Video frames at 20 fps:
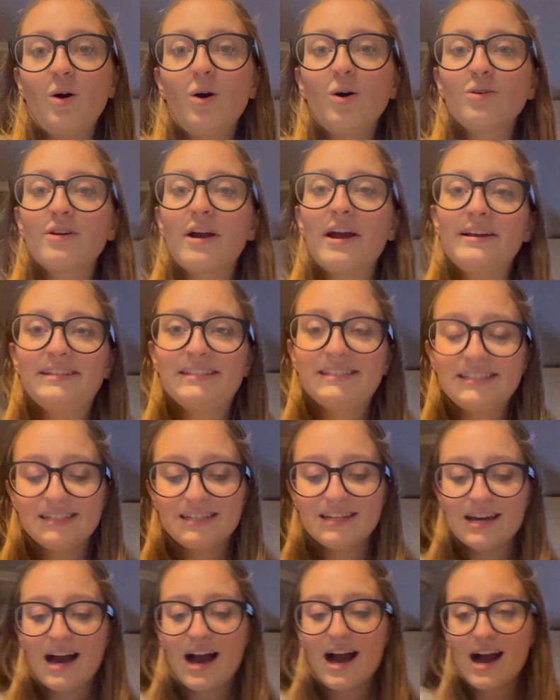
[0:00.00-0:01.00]

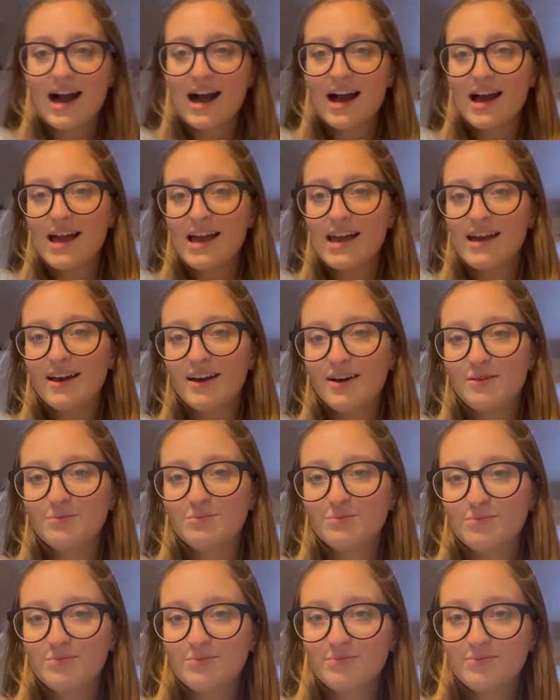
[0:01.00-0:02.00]
Alrighty,
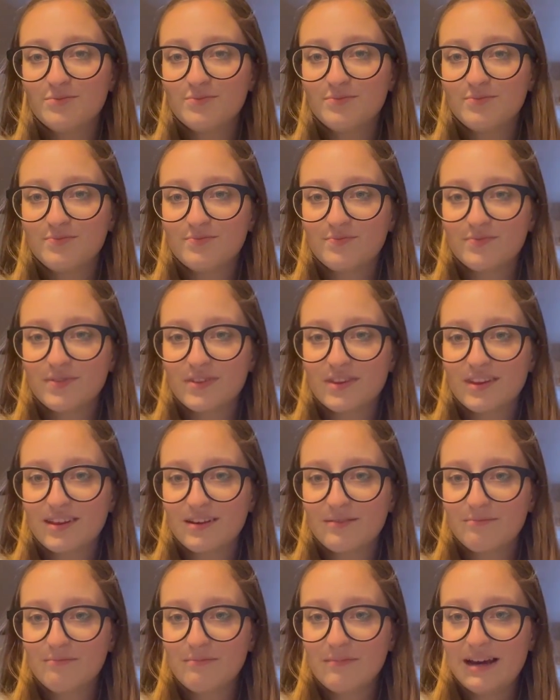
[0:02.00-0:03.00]
I
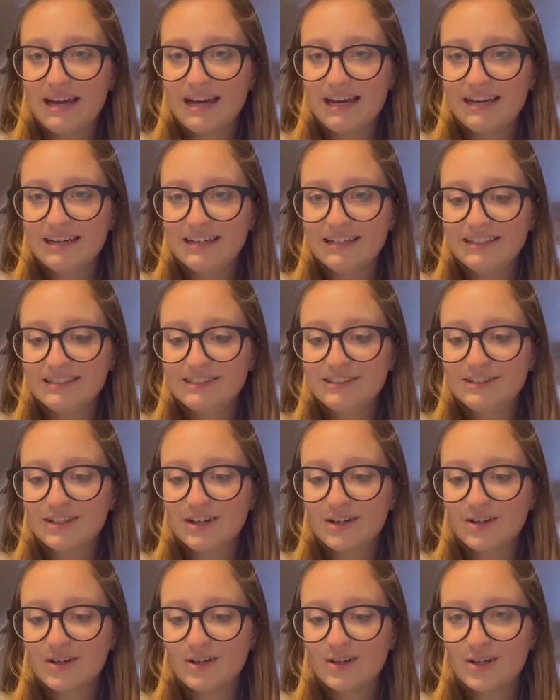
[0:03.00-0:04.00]
made
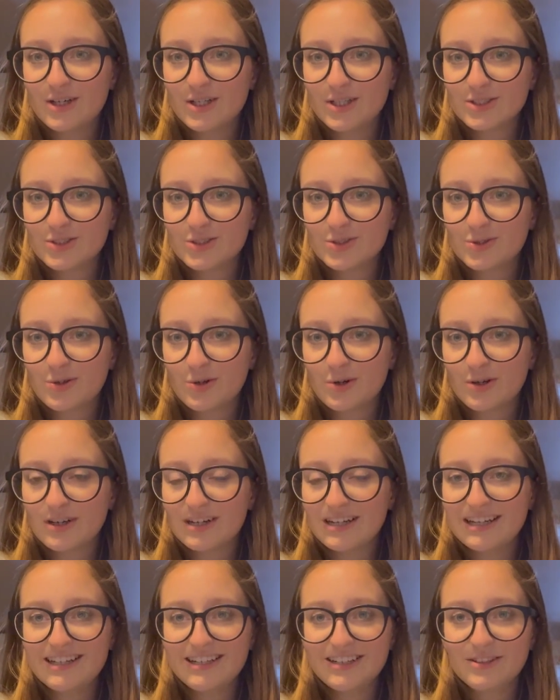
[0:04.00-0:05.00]
the hot
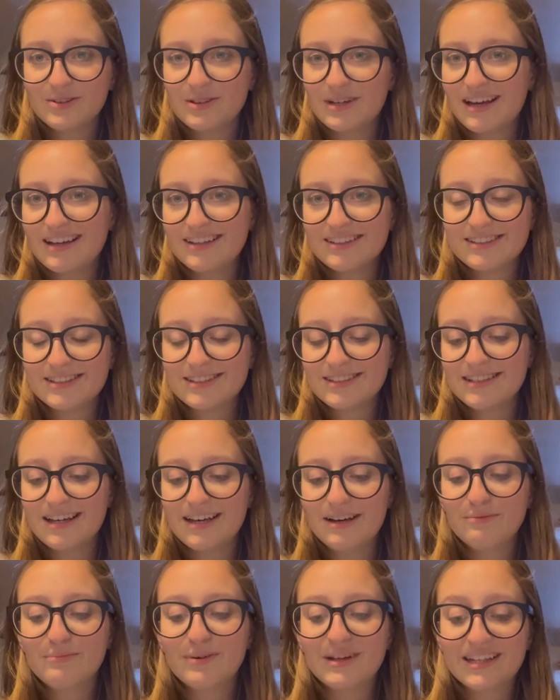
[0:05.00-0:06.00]
chocolate. You can't see
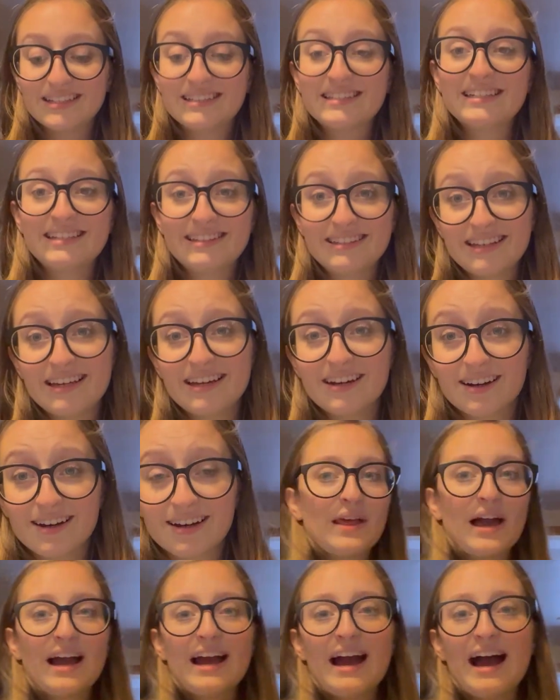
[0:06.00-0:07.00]
it, but it's in here.
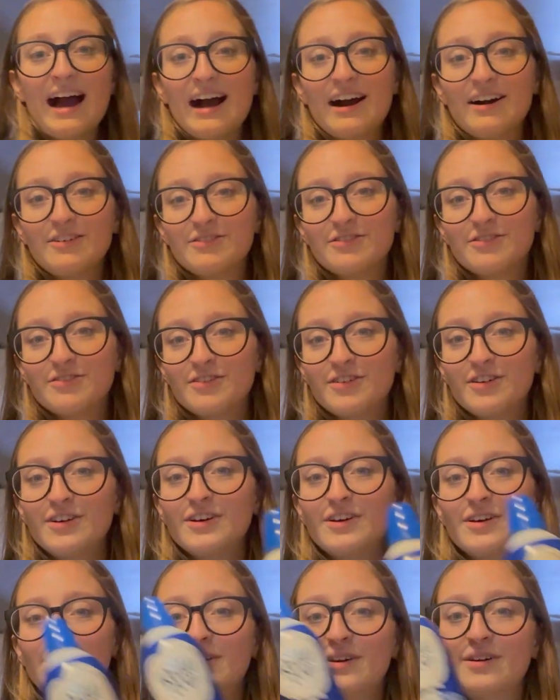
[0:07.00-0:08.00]
I have
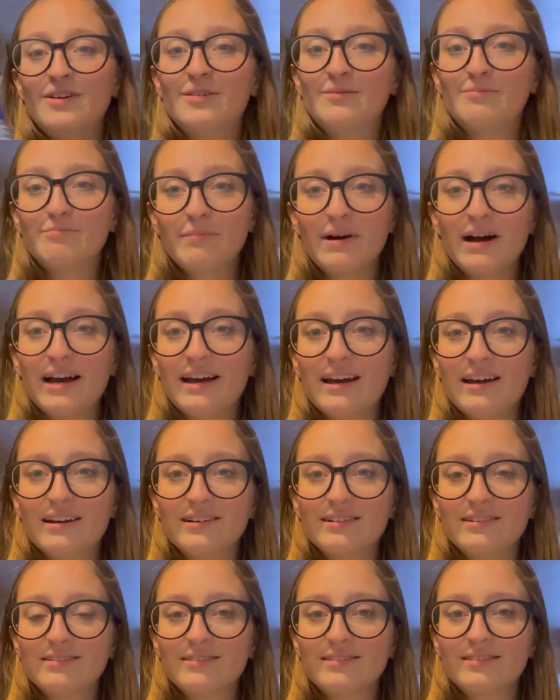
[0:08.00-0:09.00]
we my
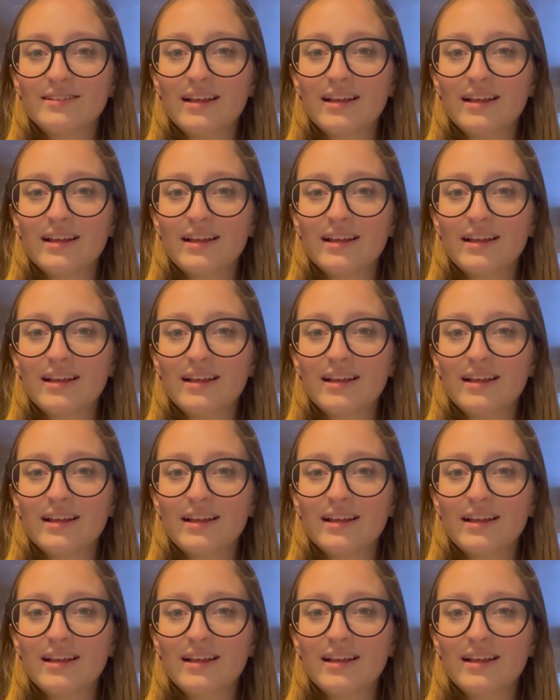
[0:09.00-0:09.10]
have...